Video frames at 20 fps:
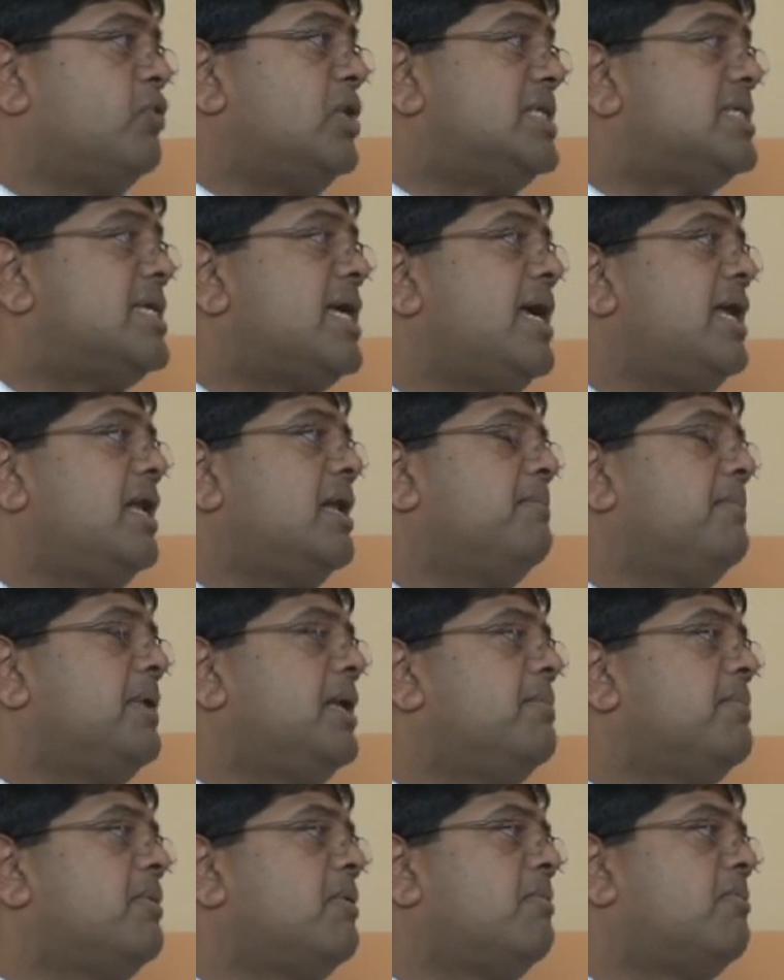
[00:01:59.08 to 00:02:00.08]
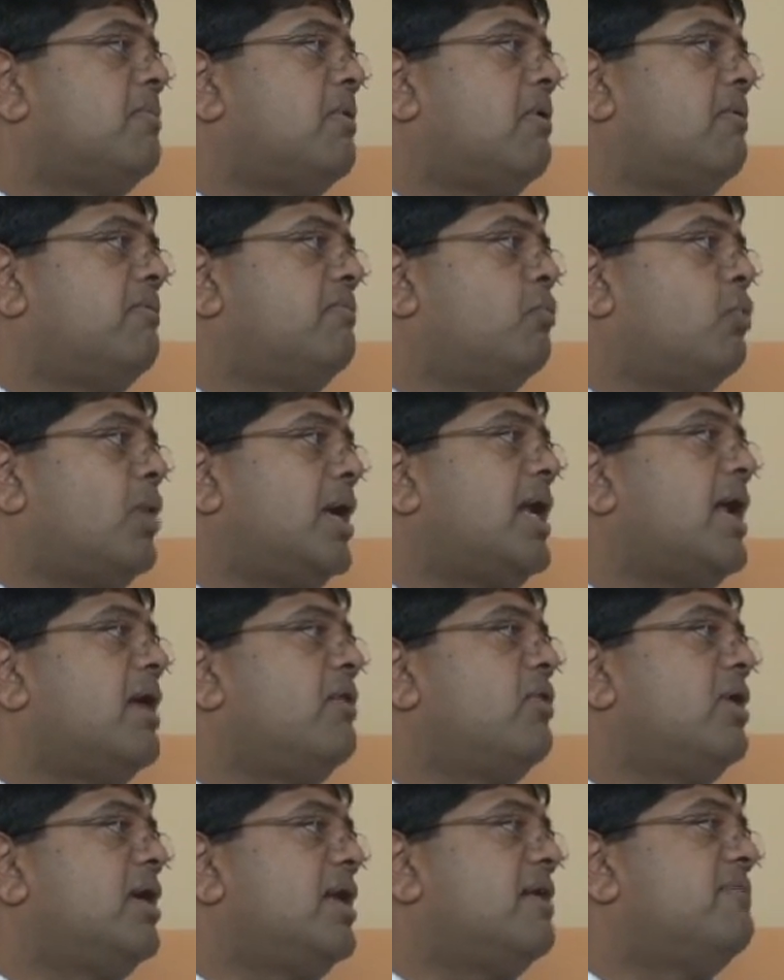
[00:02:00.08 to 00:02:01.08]
retain a minimum of
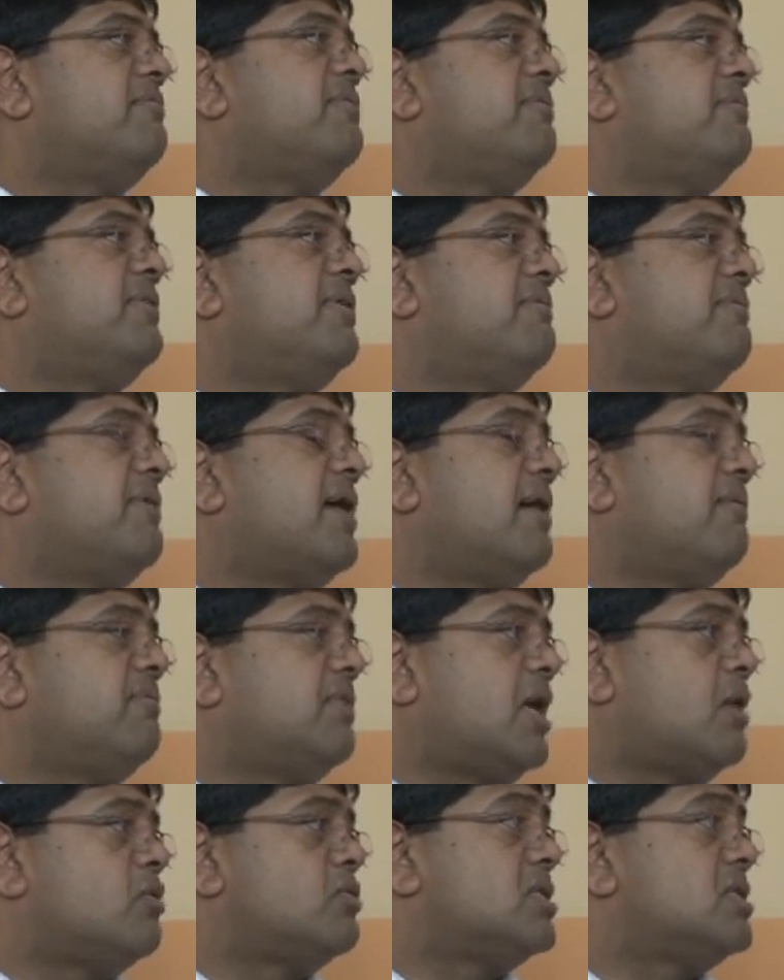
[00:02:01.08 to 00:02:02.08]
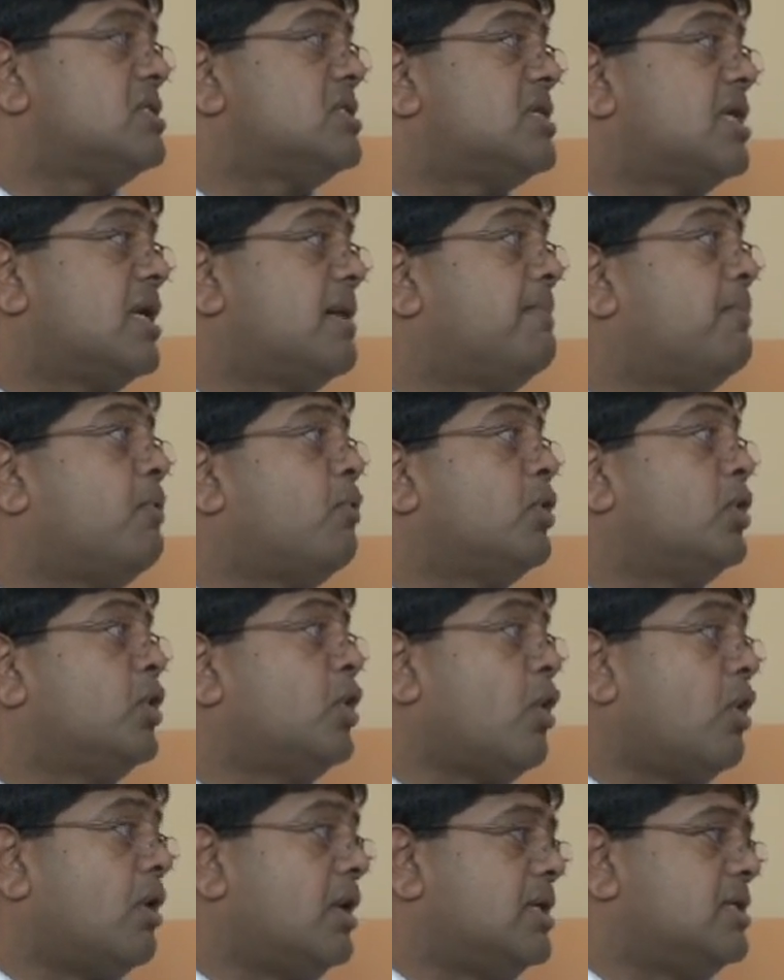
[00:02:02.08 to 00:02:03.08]
155,000 Singapore
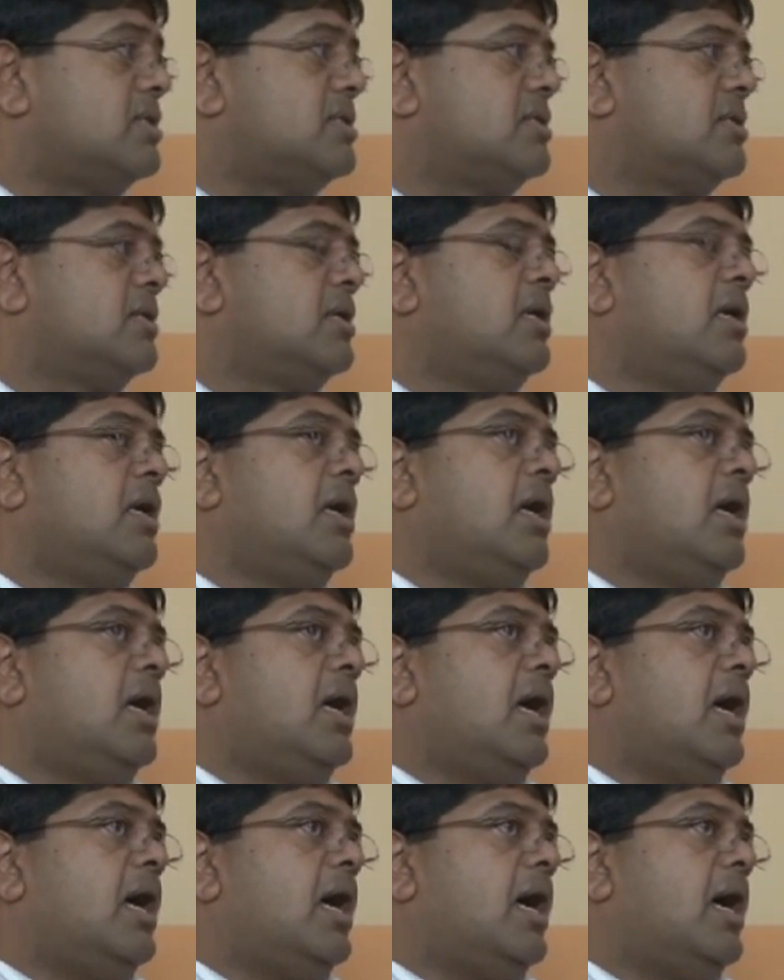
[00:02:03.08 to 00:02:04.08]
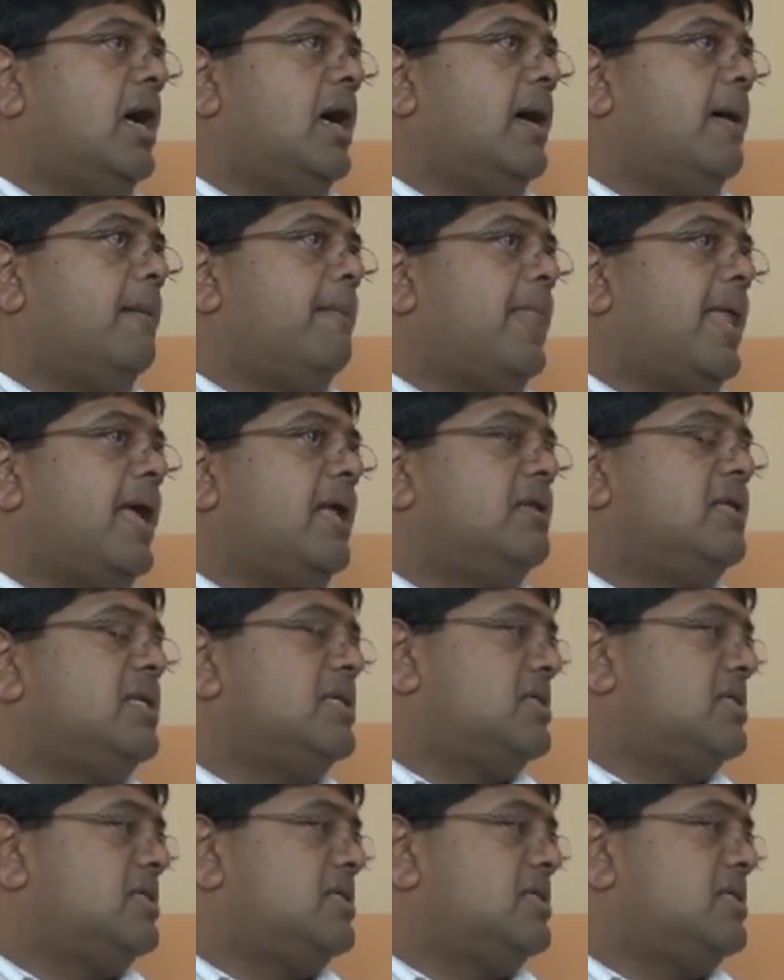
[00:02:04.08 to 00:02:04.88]
dollars. Okay. And